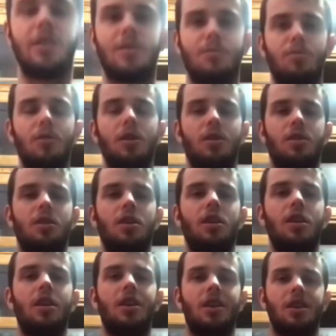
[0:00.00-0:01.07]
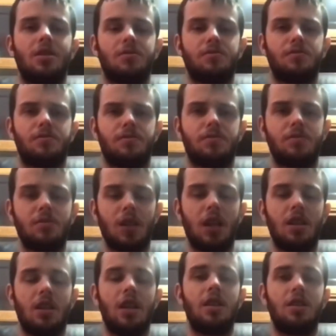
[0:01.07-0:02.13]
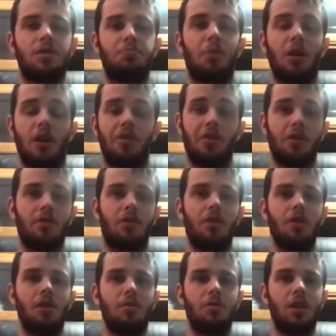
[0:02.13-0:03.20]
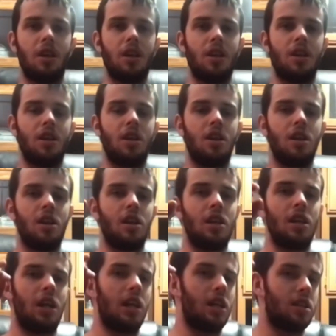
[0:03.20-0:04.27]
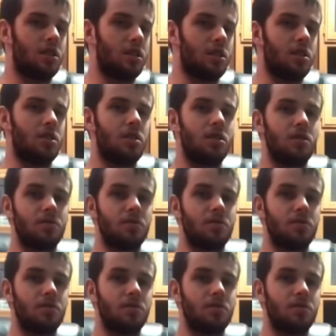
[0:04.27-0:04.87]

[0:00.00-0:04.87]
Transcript: really good. It tastes perfect for a lemonade. Just